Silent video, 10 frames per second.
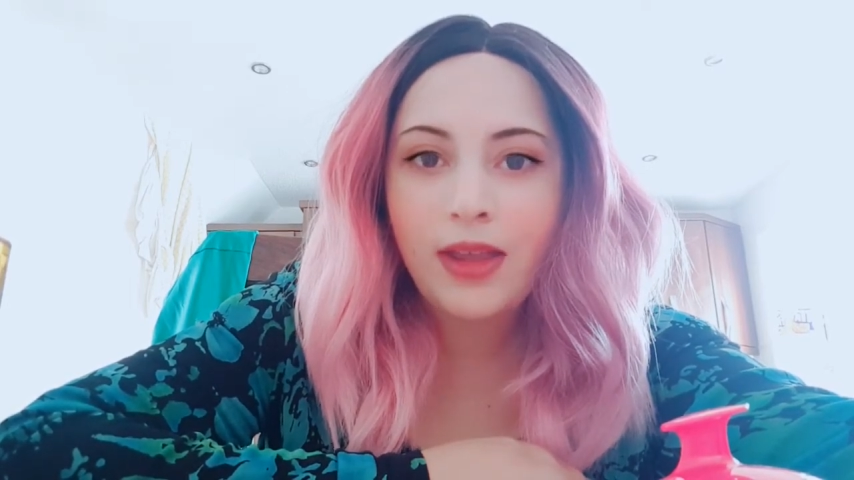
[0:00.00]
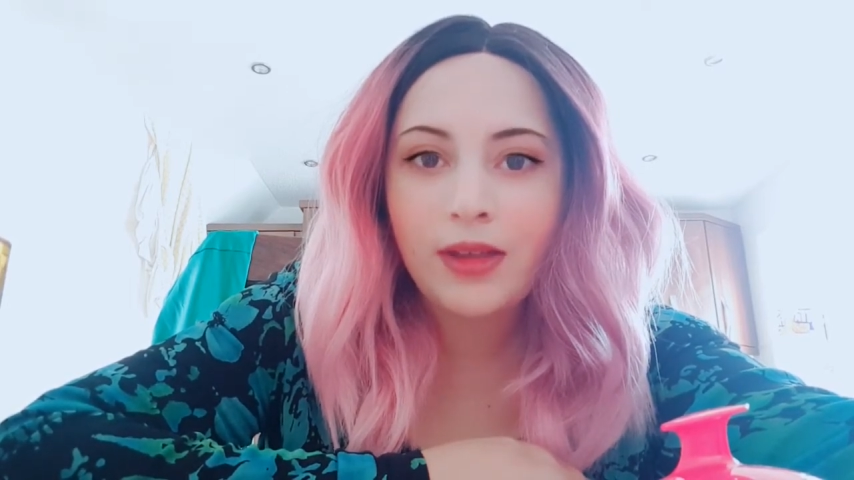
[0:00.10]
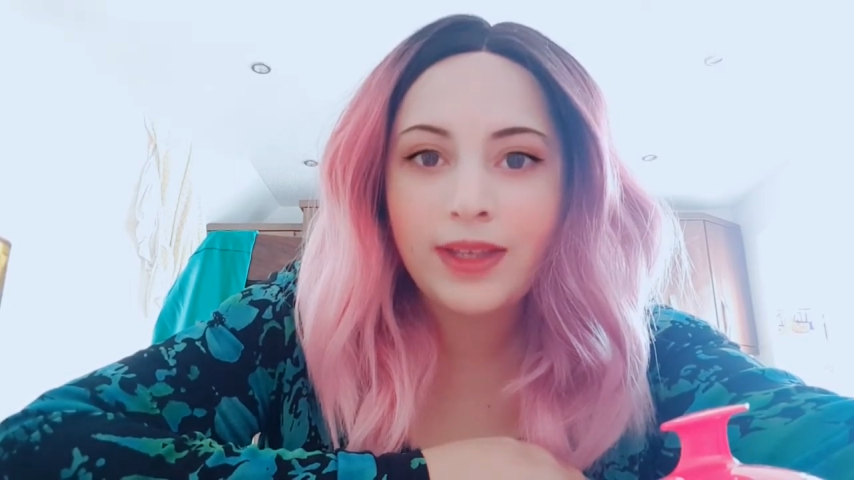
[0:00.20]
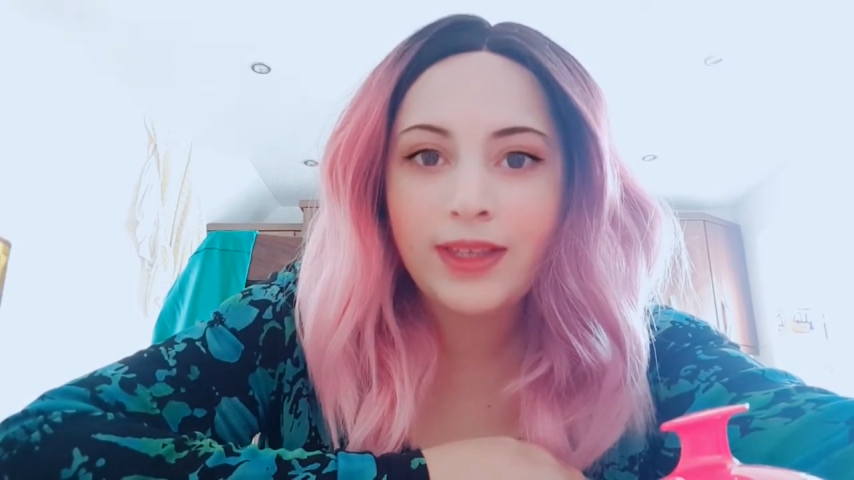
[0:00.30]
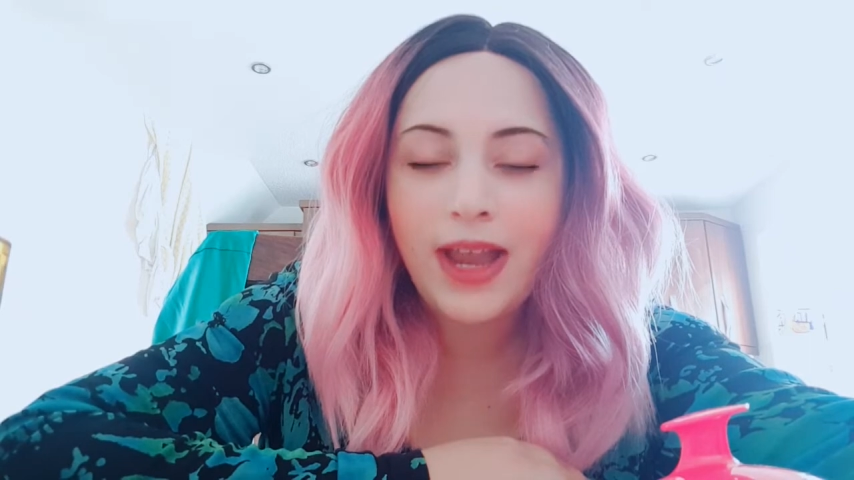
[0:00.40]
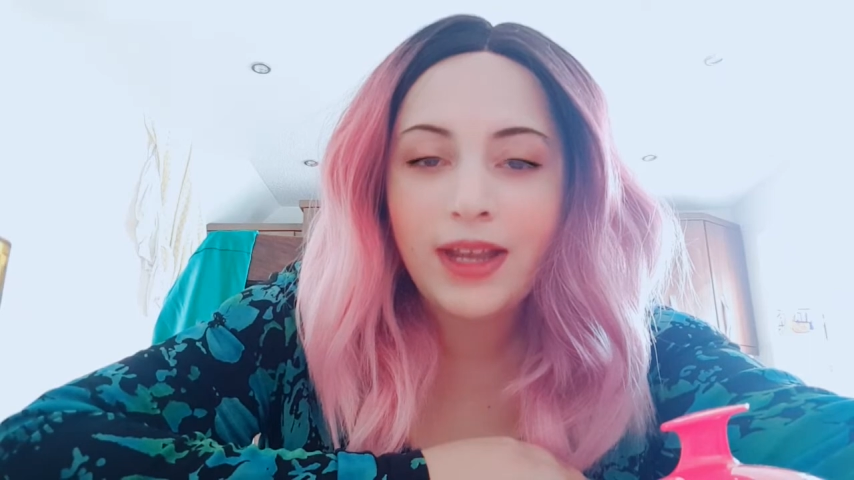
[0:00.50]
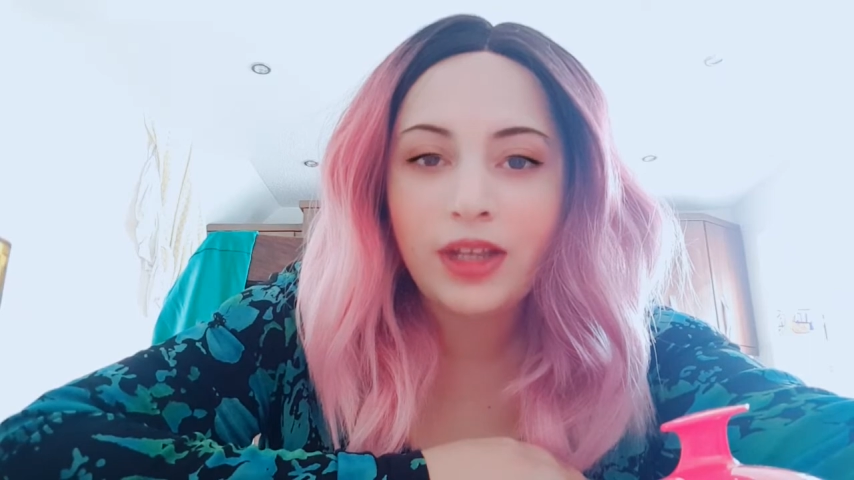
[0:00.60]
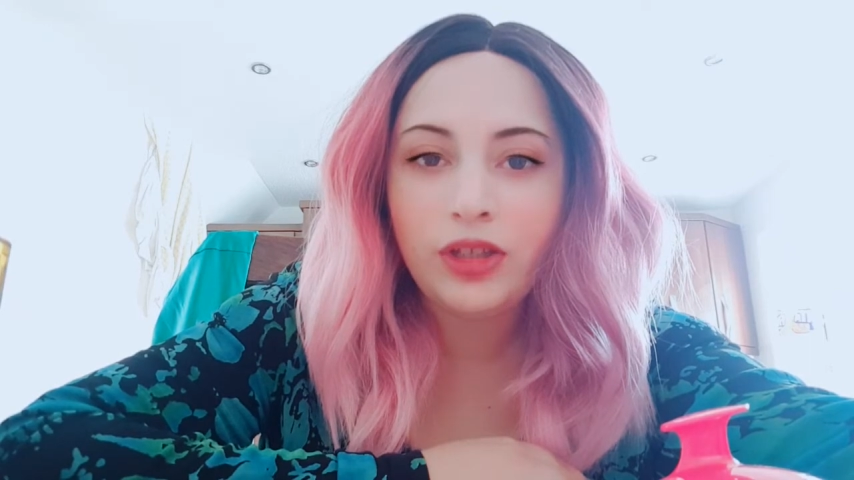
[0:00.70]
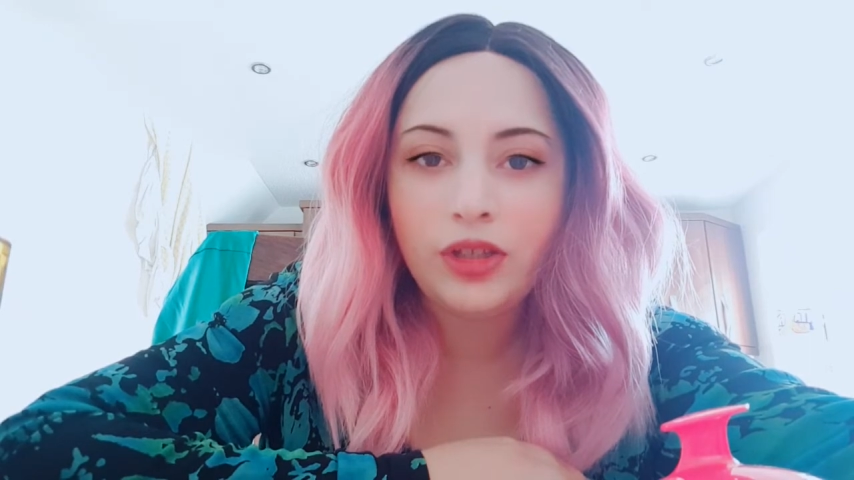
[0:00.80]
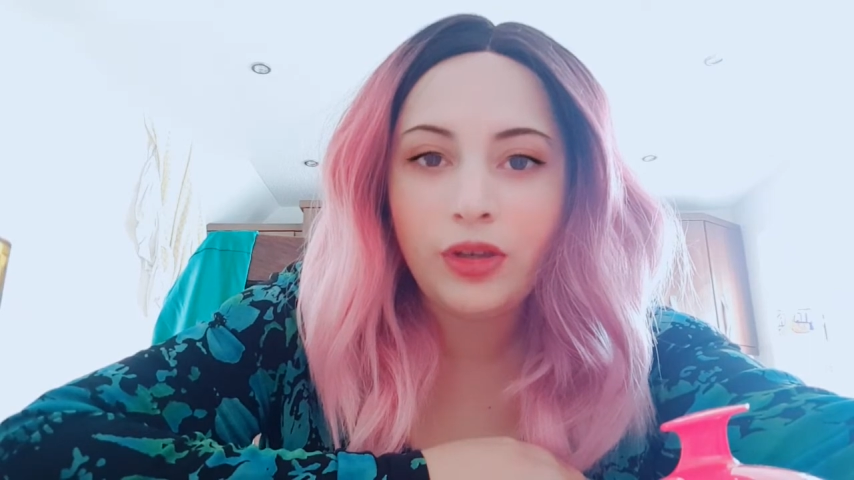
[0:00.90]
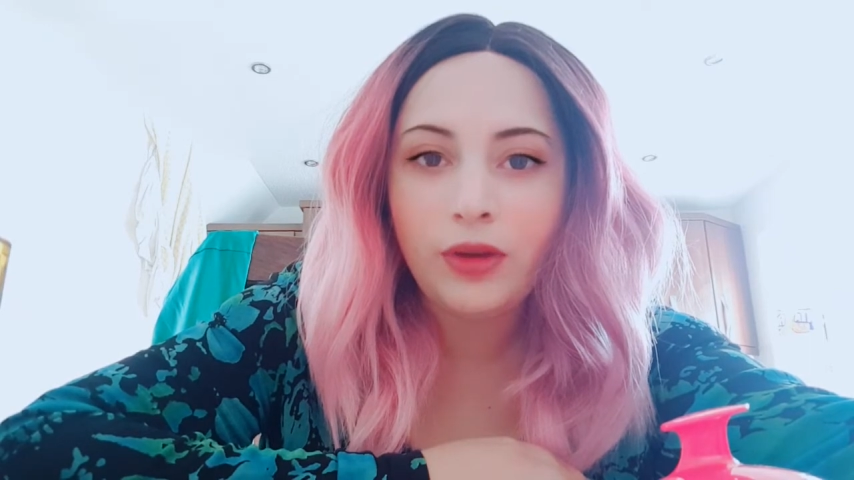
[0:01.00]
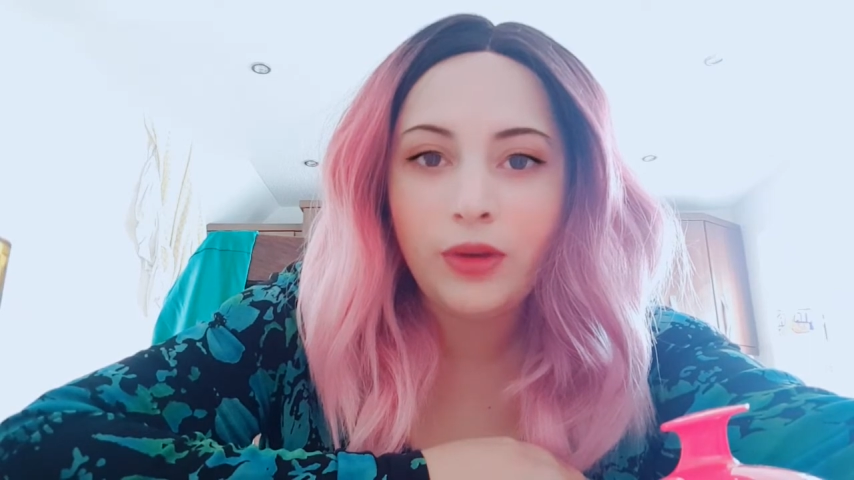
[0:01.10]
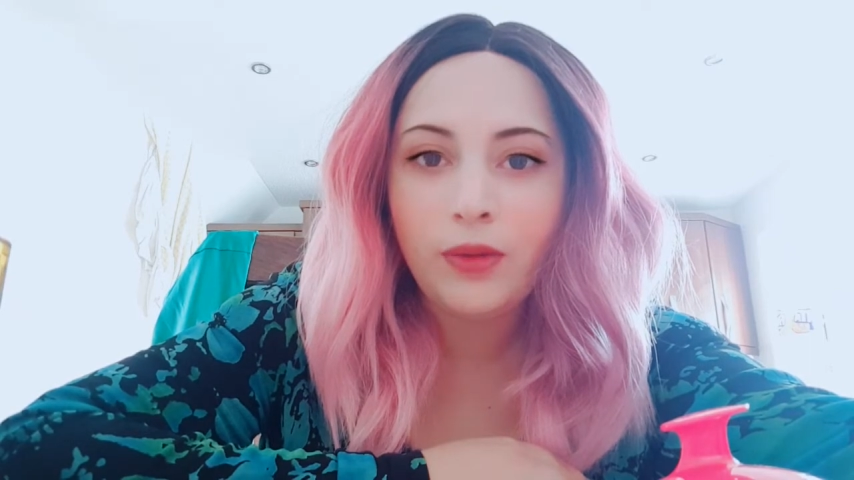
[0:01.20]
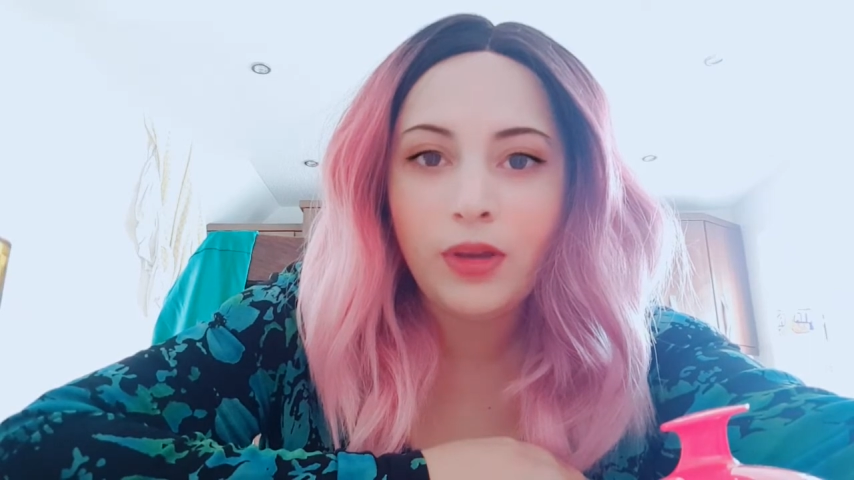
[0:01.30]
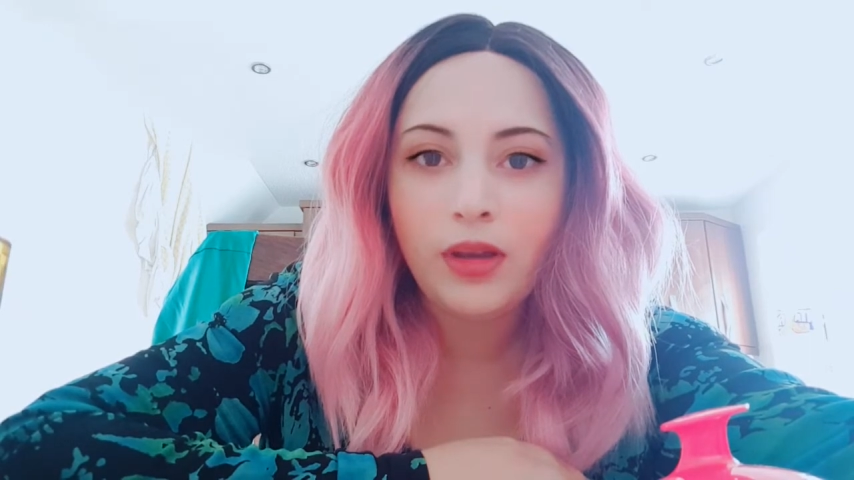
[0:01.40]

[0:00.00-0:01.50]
decided to